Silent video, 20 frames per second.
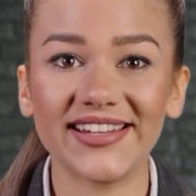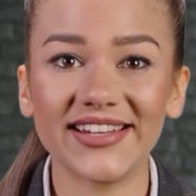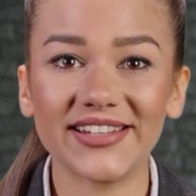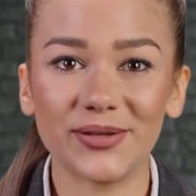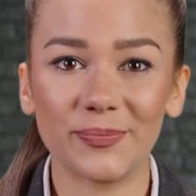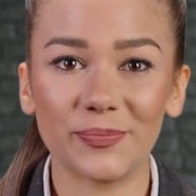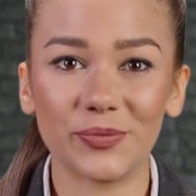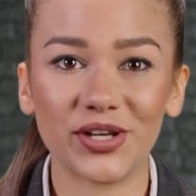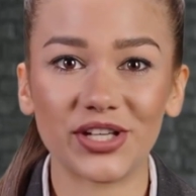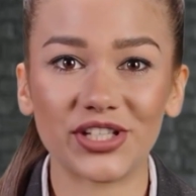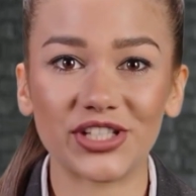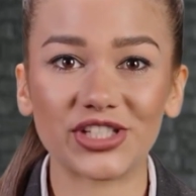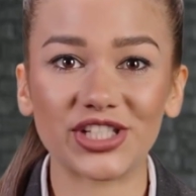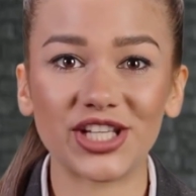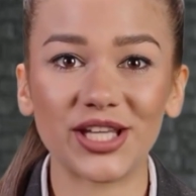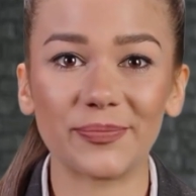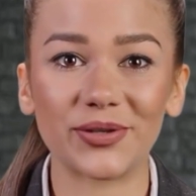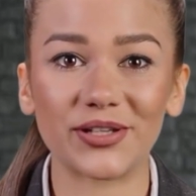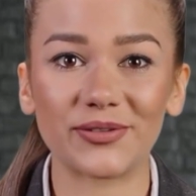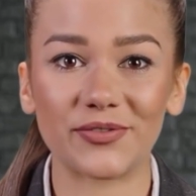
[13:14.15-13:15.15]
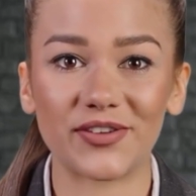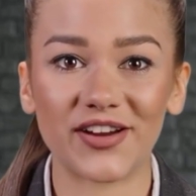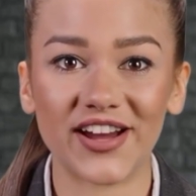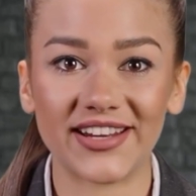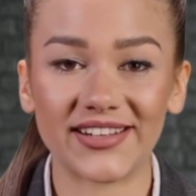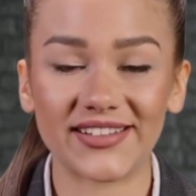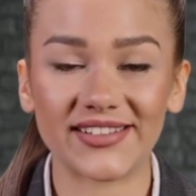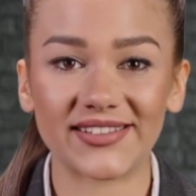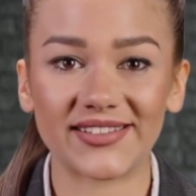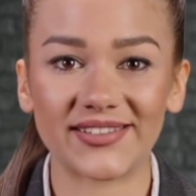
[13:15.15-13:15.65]
at the predetermined
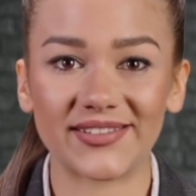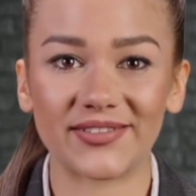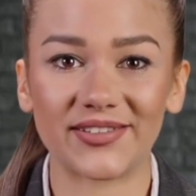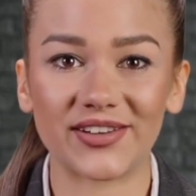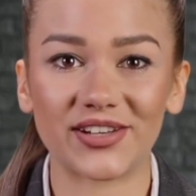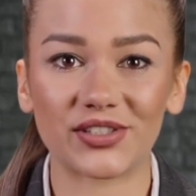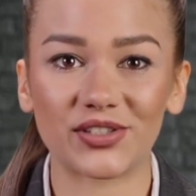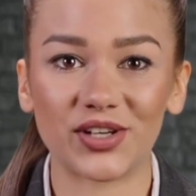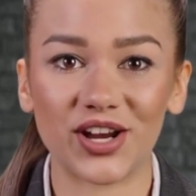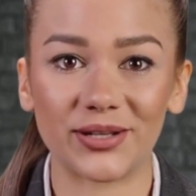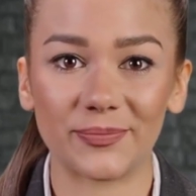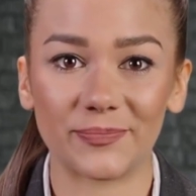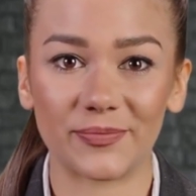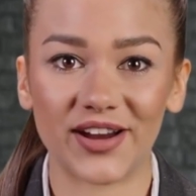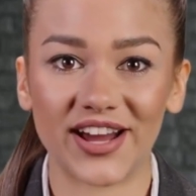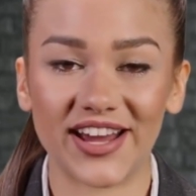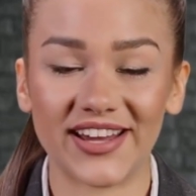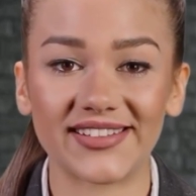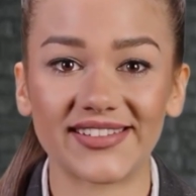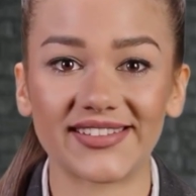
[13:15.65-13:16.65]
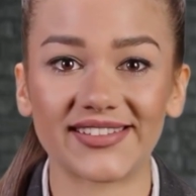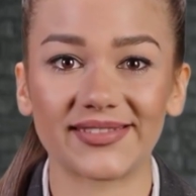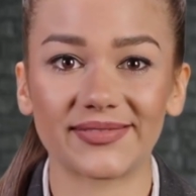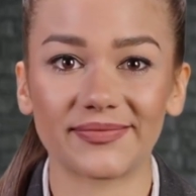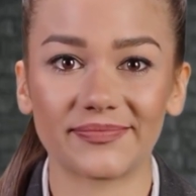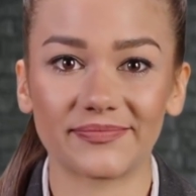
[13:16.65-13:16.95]
price, the strike price.